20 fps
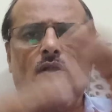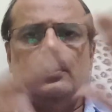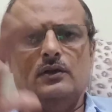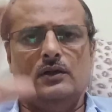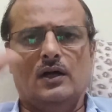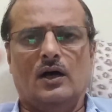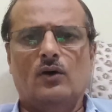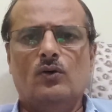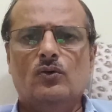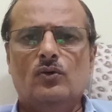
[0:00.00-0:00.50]

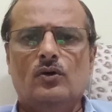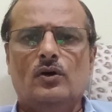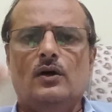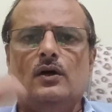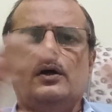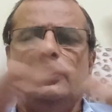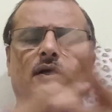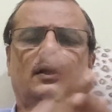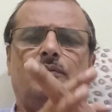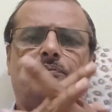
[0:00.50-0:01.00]
Now
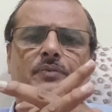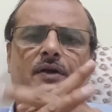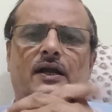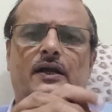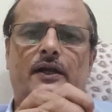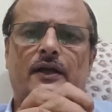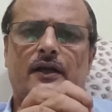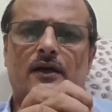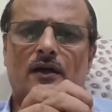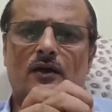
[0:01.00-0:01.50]
in
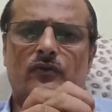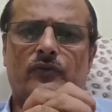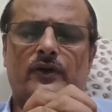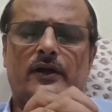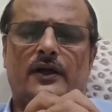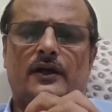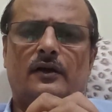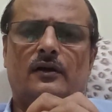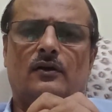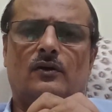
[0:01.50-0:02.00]
practical
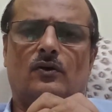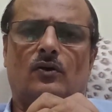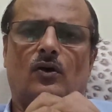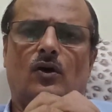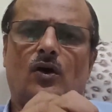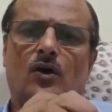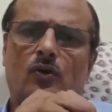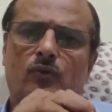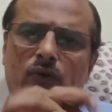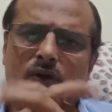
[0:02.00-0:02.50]
way,
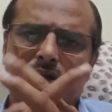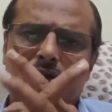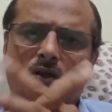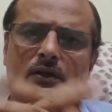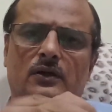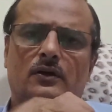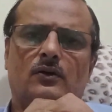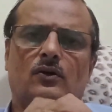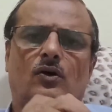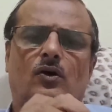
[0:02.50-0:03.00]
all
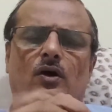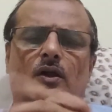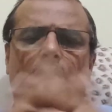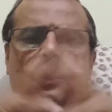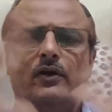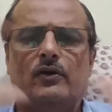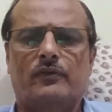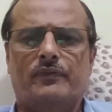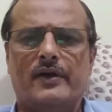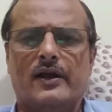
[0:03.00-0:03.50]
Vaidya, all
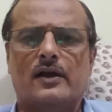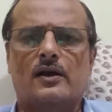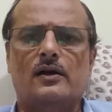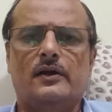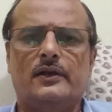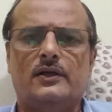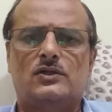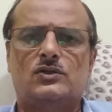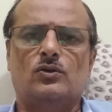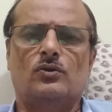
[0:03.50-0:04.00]
Ayurveda
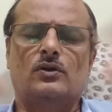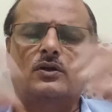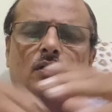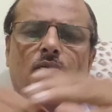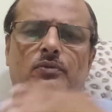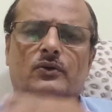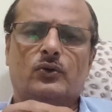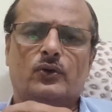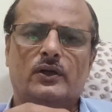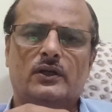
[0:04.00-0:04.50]
faculty should
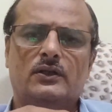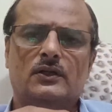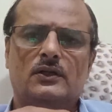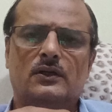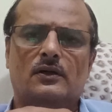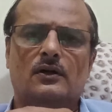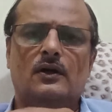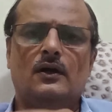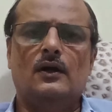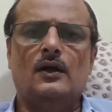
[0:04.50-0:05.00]
come
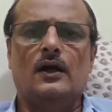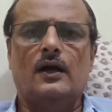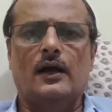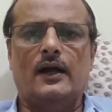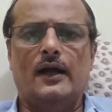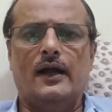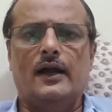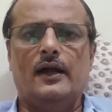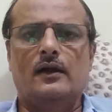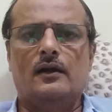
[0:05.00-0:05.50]
together
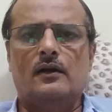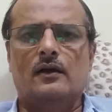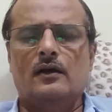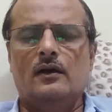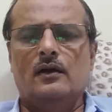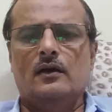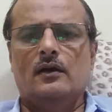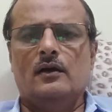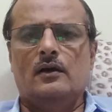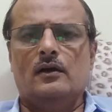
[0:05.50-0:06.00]
and
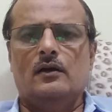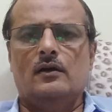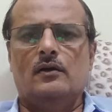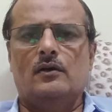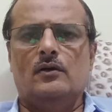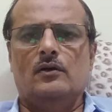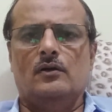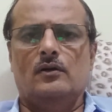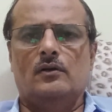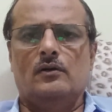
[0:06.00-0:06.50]

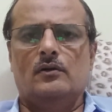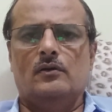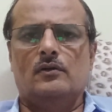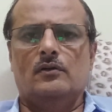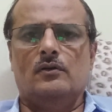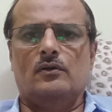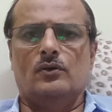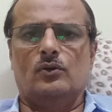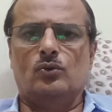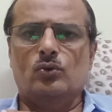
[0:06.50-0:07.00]

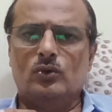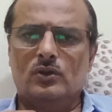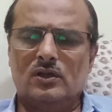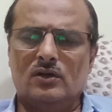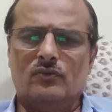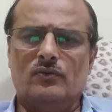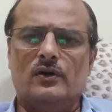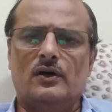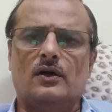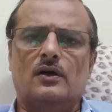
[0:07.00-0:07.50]
do
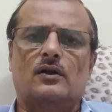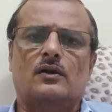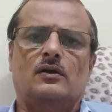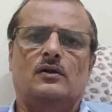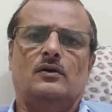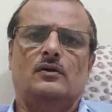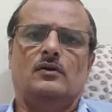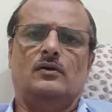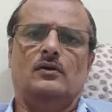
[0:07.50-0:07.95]
the work